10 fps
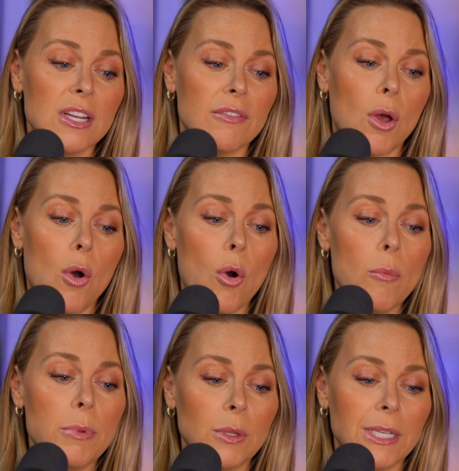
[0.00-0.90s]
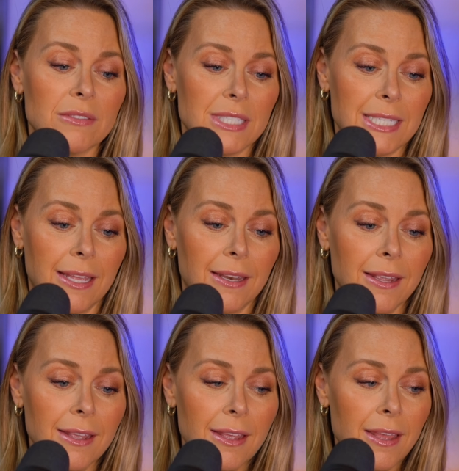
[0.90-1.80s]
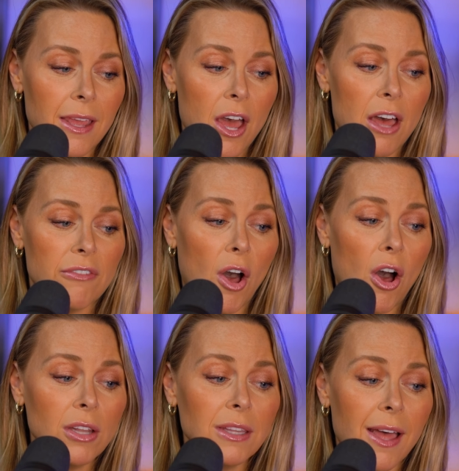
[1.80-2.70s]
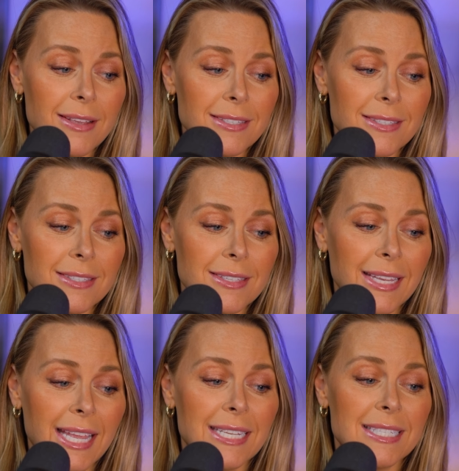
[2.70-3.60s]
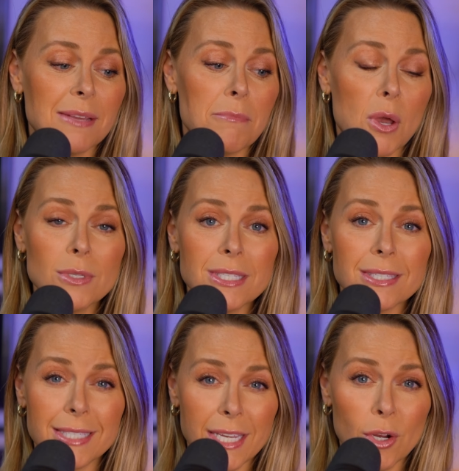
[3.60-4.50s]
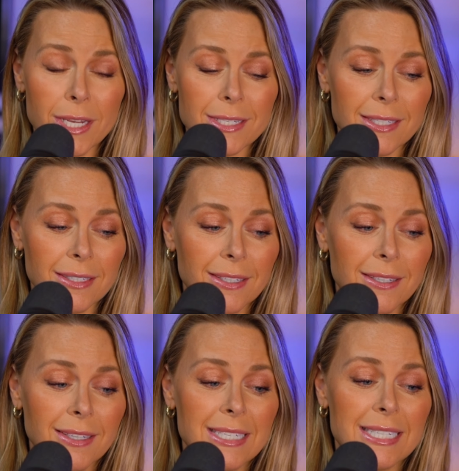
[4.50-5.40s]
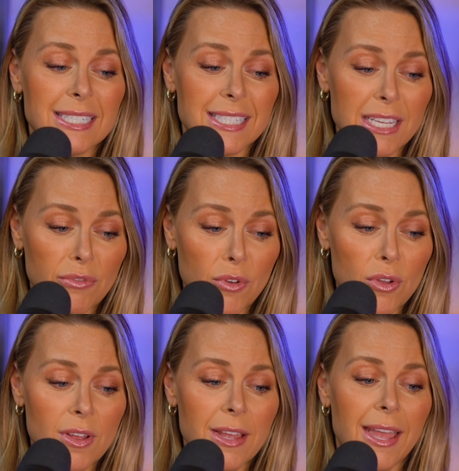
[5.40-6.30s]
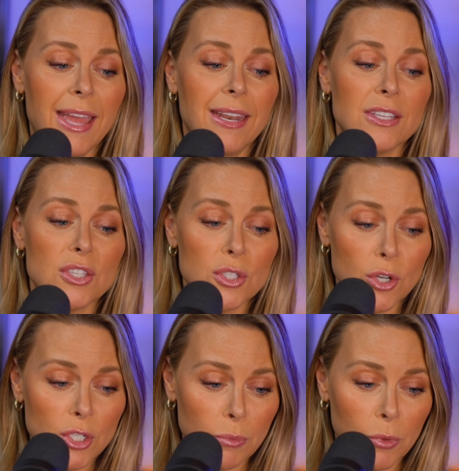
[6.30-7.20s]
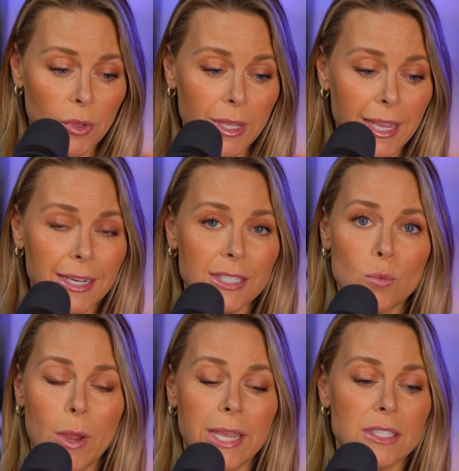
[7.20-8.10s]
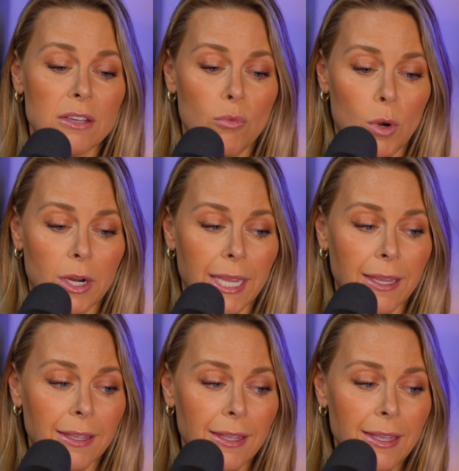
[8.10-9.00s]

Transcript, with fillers: of the whole building of sin. Of all lusts, it is the most secret, deceitful, and unsearchable in its ways of working.